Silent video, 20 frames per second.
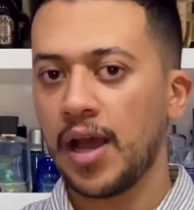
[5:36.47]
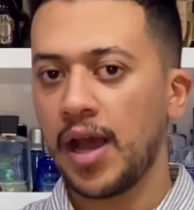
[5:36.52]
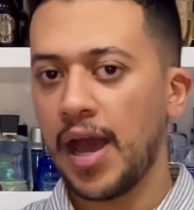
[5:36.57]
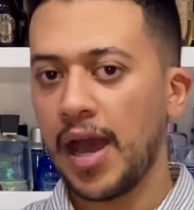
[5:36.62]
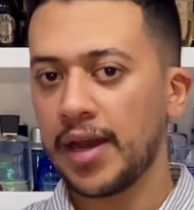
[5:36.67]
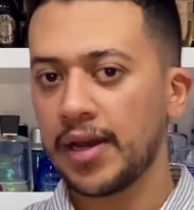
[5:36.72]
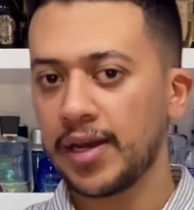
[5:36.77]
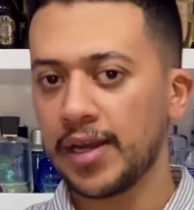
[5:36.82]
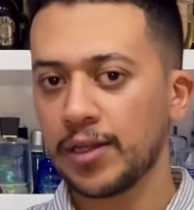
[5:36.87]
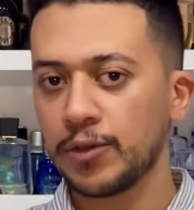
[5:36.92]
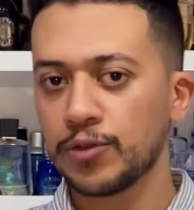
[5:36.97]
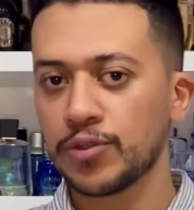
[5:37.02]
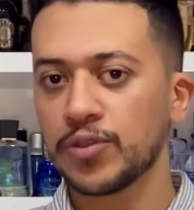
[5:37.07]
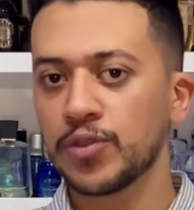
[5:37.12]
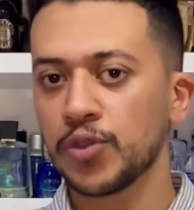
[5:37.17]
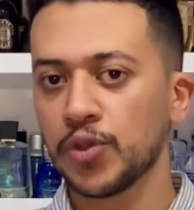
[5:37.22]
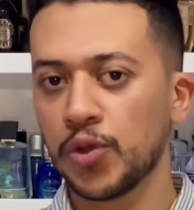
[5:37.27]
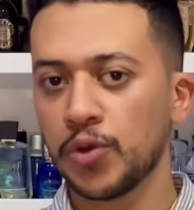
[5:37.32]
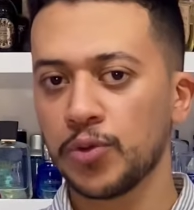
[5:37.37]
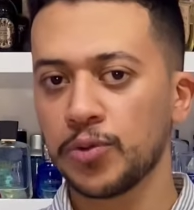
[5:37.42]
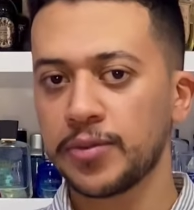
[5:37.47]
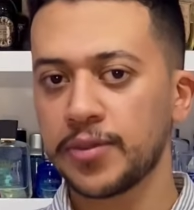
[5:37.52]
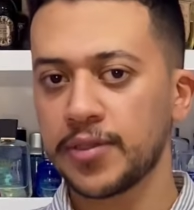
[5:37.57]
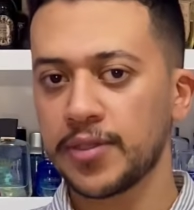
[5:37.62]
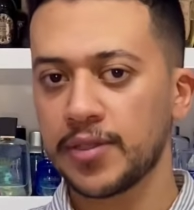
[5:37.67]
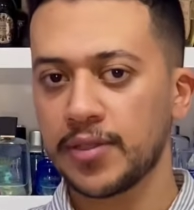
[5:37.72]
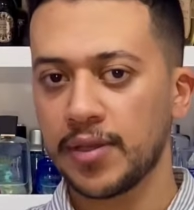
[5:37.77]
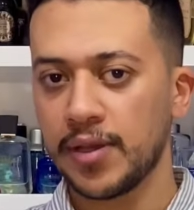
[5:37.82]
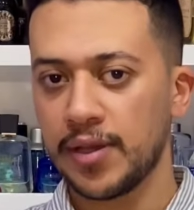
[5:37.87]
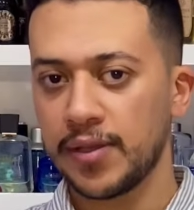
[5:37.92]
announced
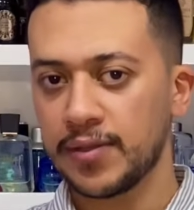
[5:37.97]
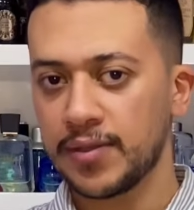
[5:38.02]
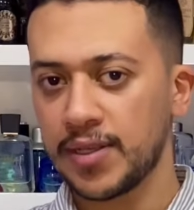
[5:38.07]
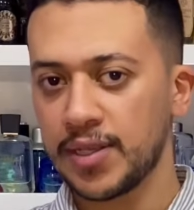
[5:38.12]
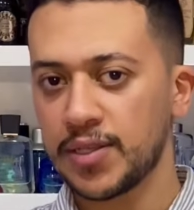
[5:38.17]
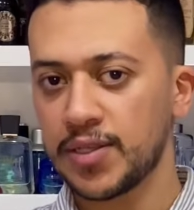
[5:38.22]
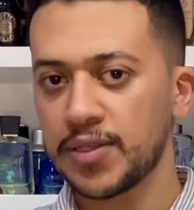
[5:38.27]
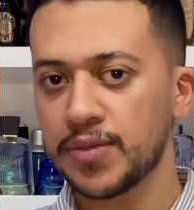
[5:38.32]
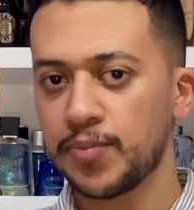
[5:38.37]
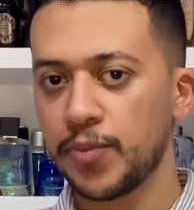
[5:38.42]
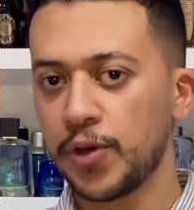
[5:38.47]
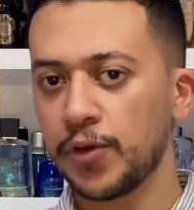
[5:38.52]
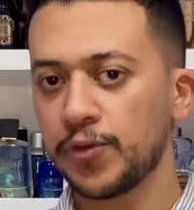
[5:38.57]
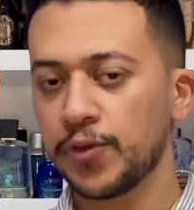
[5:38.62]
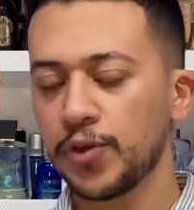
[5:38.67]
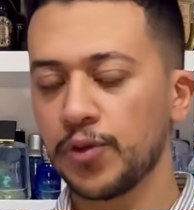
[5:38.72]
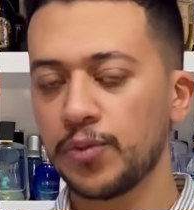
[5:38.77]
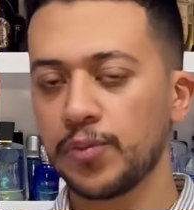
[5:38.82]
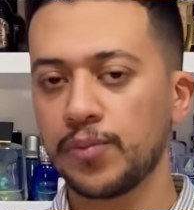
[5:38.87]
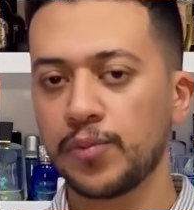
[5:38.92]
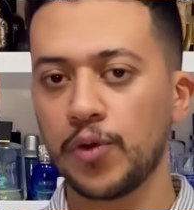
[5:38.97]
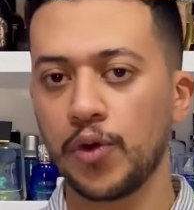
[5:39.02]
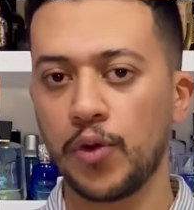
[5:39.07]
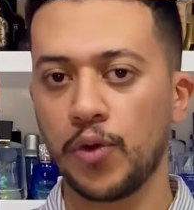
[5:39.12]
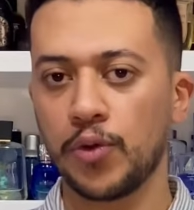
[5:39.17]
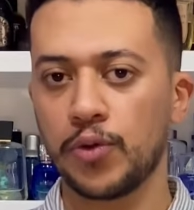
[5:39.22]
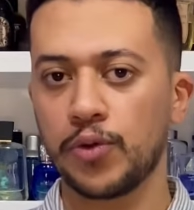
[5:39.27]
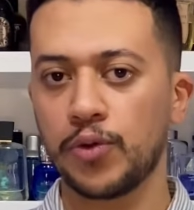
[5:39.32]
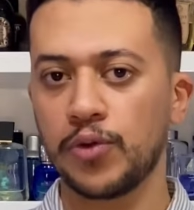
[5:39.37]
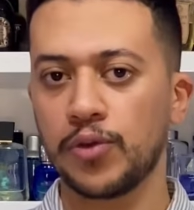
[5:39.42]
notes in this perfume
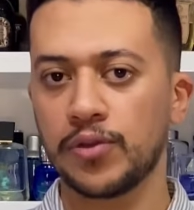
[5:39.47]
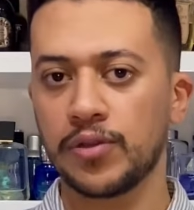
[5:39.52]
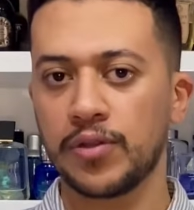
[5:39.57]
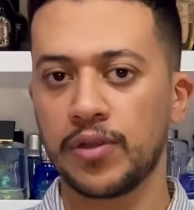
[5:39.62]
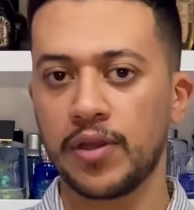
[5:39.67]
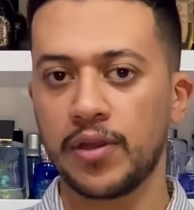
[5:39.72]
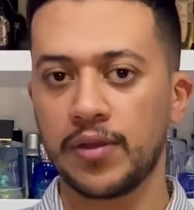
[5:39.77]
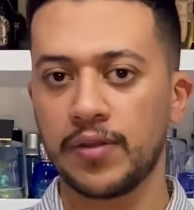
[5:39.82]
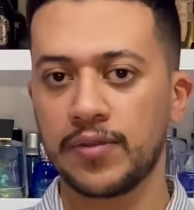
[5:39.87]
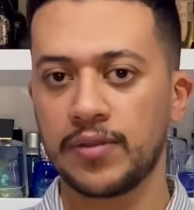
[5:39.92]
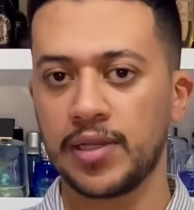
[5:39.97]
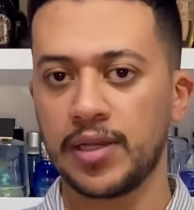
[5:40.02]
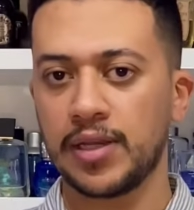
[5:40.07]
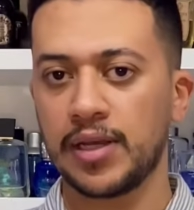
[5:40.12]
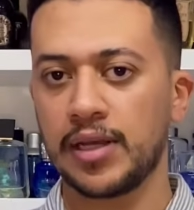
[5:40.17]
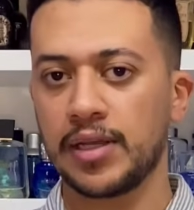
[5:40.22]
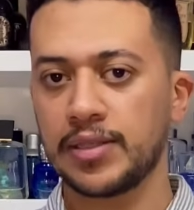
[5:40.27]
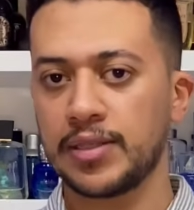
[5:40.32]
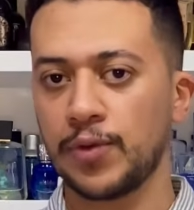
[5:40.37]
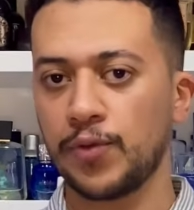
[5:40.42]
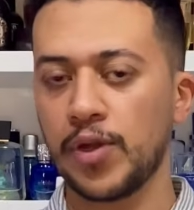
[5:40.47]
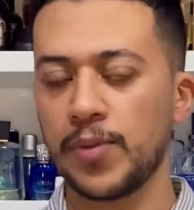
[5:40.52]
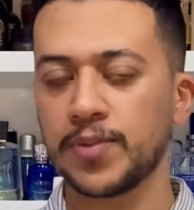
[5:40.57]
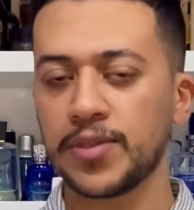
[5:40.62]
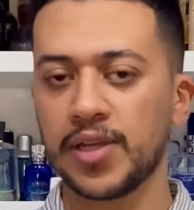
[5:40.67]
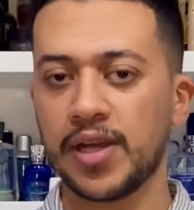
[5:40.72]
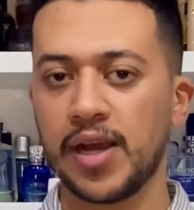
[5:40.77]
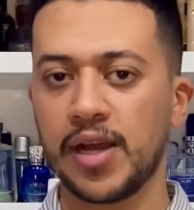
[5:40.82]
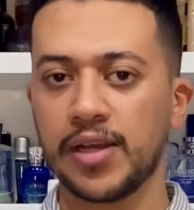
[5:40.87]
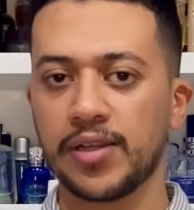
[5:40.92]
or on the
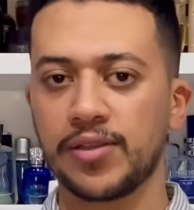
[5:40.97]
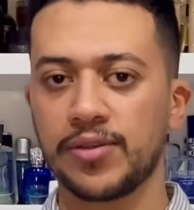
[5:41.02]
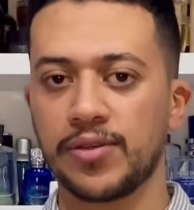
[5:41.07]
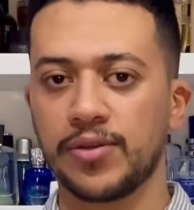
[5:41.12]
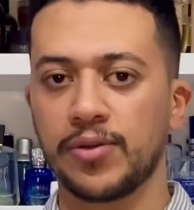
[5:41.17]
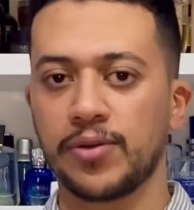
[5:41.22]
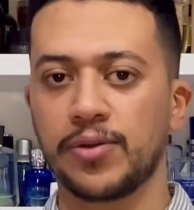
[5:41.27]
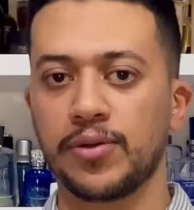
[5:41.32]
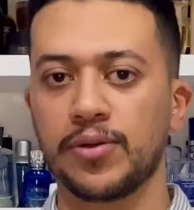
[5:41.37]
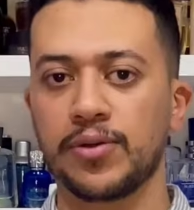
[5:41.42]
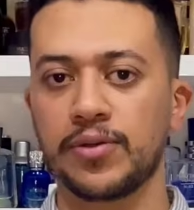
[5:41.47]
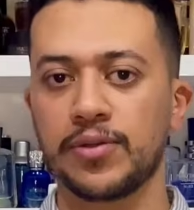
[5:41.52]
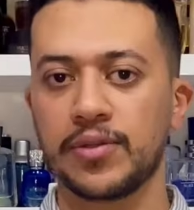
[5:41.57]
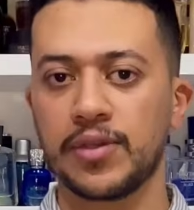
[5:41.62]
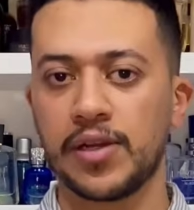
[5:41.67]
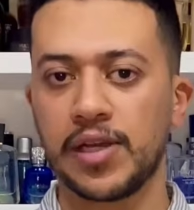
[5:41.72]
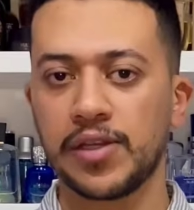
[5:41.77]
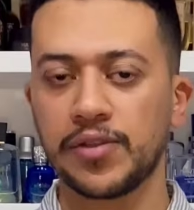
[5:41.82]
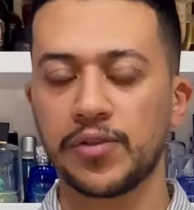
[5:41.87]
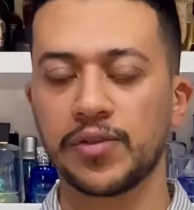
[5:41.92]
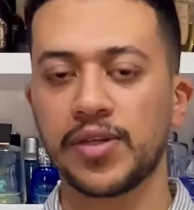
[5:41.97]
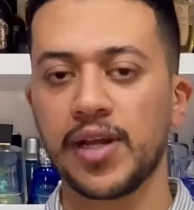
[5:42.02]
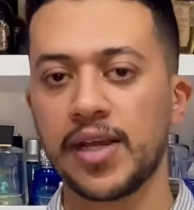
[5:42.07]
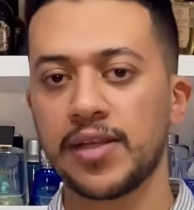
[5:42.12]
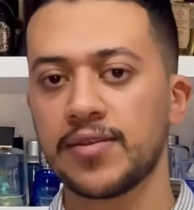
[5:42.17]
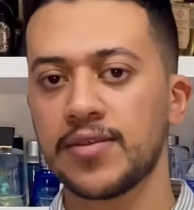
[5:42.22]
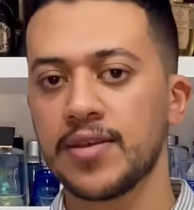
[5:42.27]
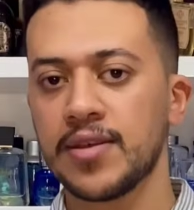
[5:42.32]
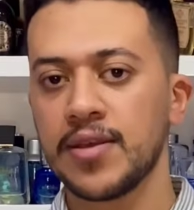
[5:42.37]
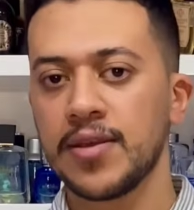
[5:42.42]
website or on the
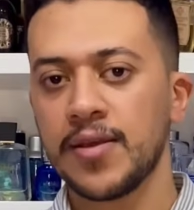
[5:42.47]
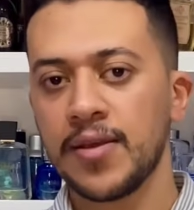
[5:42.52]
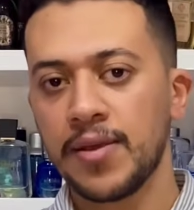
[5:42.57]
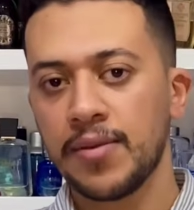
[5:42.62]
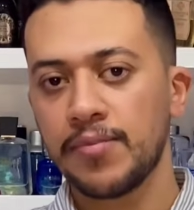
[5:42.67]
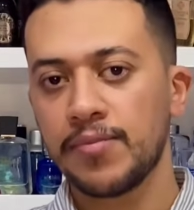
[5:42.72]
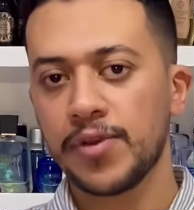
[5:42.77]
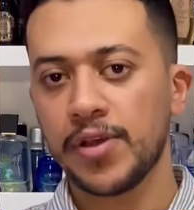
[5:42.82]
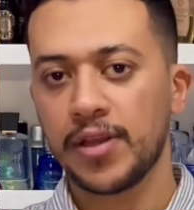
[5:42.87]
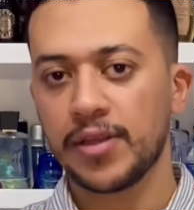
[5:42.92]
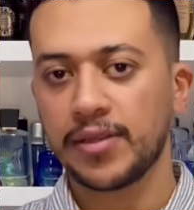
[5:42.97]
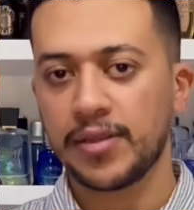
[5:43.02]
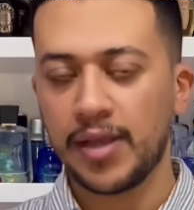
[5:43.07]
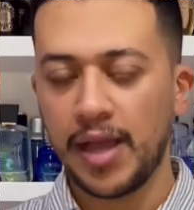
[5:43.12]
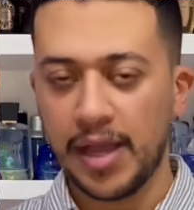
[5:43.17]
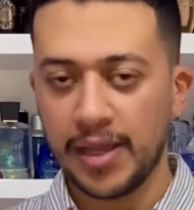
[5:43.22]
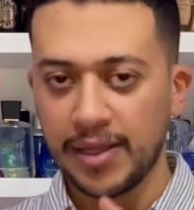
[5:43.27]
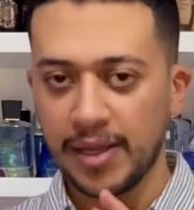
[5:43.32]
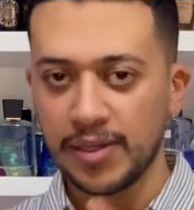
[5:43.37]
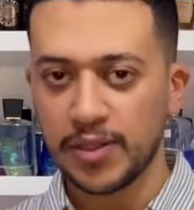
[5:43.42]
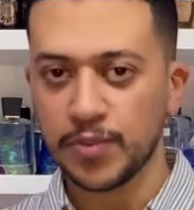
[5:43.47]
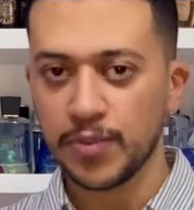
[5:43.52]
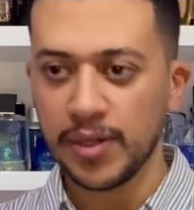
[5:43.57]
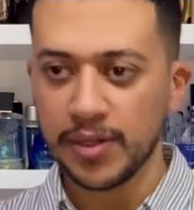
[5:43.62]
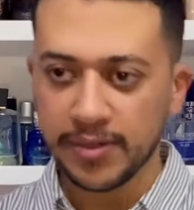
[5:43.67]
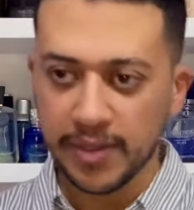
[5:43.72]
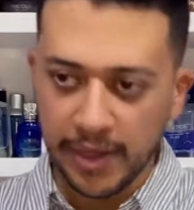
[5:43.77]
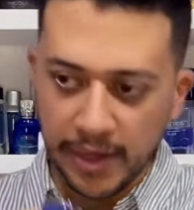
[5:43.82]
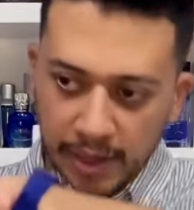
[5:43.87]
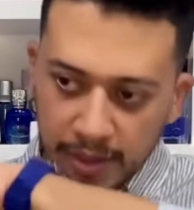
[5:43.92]
internet, but I can smell
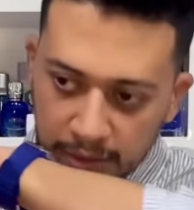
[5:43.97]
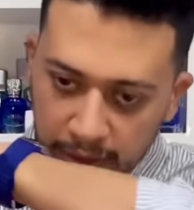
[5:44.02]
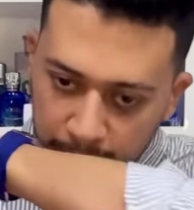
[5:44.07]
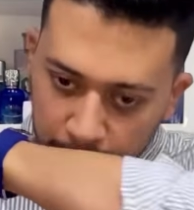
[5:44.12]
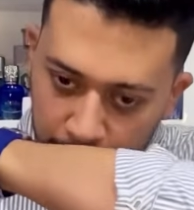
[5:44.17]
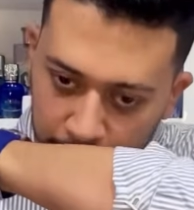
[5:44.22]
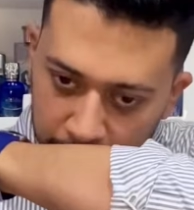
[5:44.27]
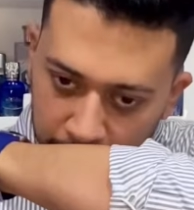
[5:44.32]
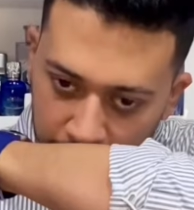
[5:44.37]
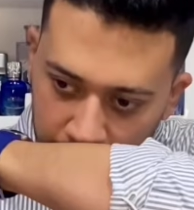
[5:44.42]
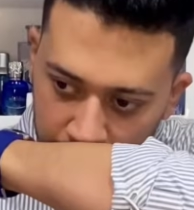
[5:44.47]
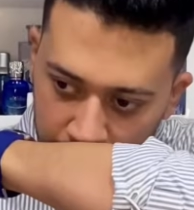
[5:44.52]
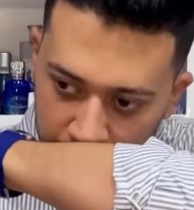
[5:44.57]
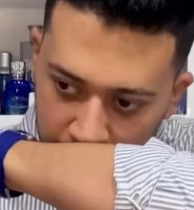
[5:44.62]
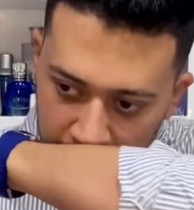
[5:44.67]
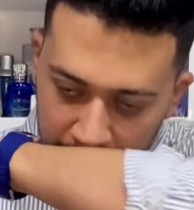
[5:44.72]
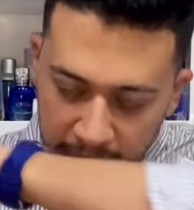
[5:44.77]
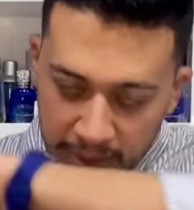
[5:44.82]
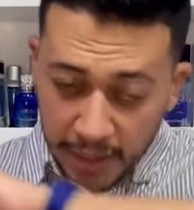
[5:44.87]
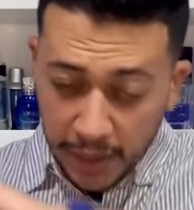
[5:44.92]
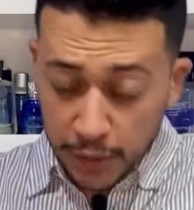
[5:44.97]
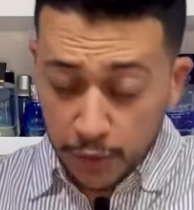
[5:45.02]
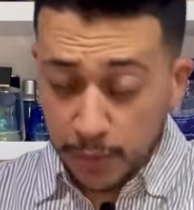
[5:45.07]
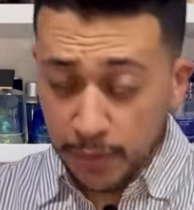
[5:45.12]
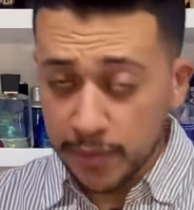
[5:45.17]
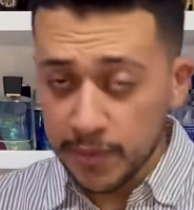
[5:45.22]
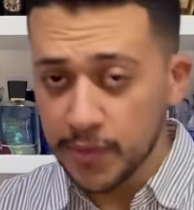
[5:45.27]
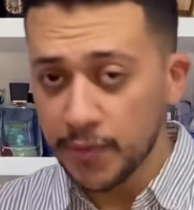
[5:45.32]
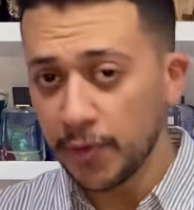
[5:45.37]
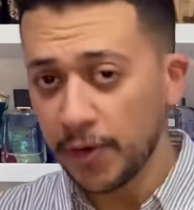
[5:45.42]
the cardamom.
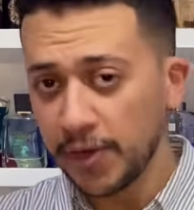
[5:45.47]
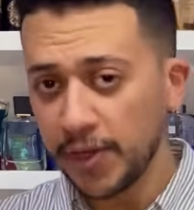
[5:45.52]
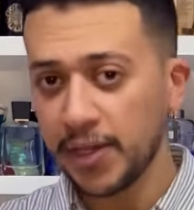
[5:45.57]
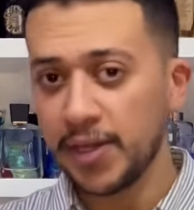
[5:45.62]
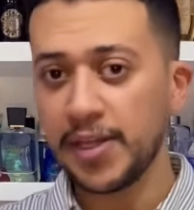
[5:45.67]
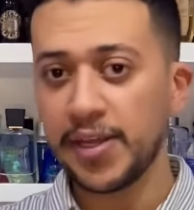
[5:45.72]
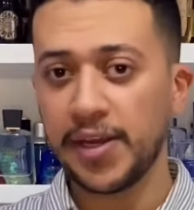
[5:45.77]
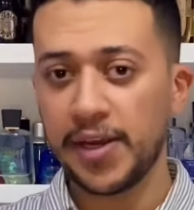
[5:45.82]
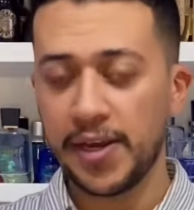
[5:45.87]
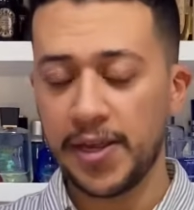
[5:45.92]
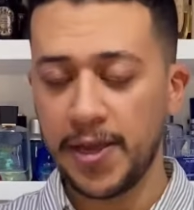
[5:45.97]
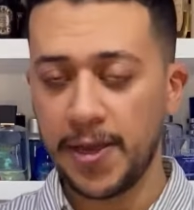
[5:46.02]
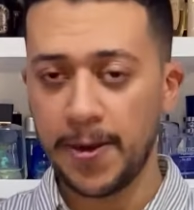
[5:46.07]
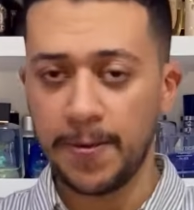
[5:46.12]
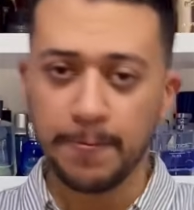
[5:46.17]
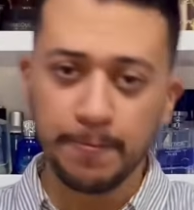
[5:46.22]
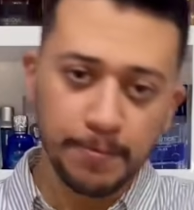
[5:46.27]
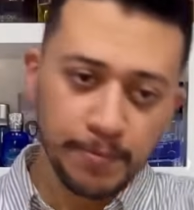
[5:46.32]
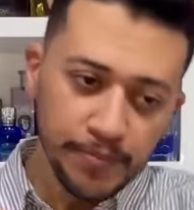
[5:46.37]
Cardamom is very clear here.